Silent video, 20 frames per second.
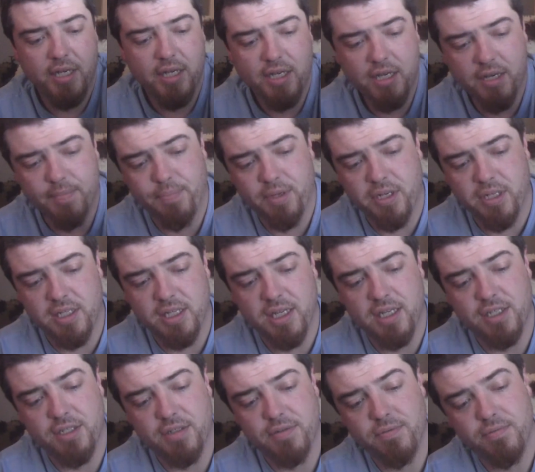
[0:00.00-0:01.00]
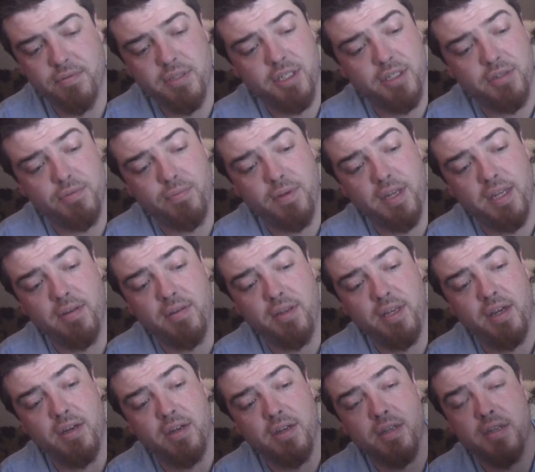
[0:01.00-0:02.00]
compared to this, which is way down
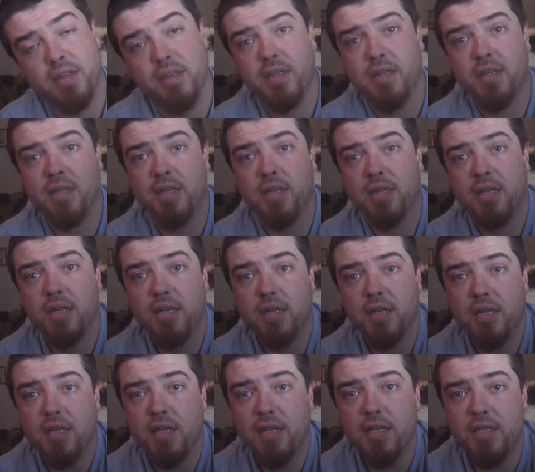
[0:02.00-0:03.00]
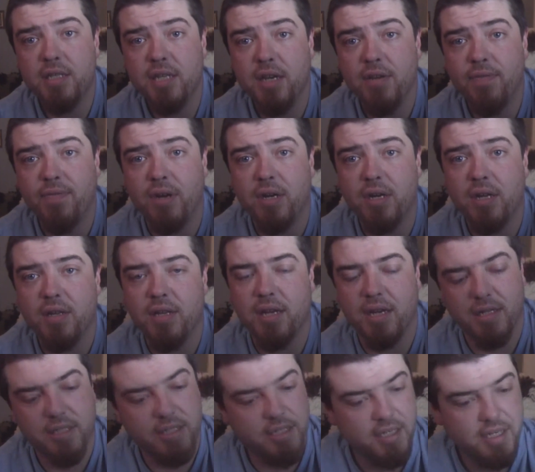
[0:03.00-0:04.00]
here. You can see how far down
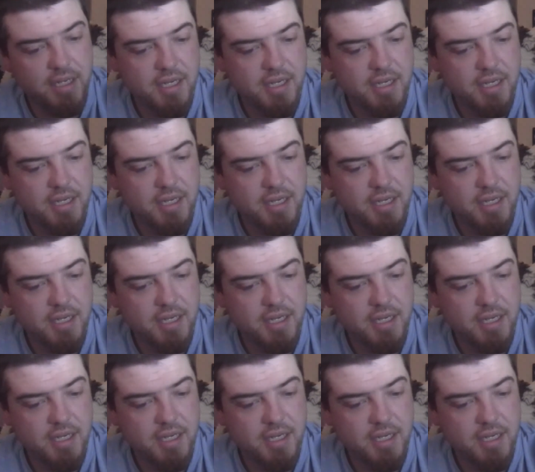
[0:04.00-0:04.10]
that is.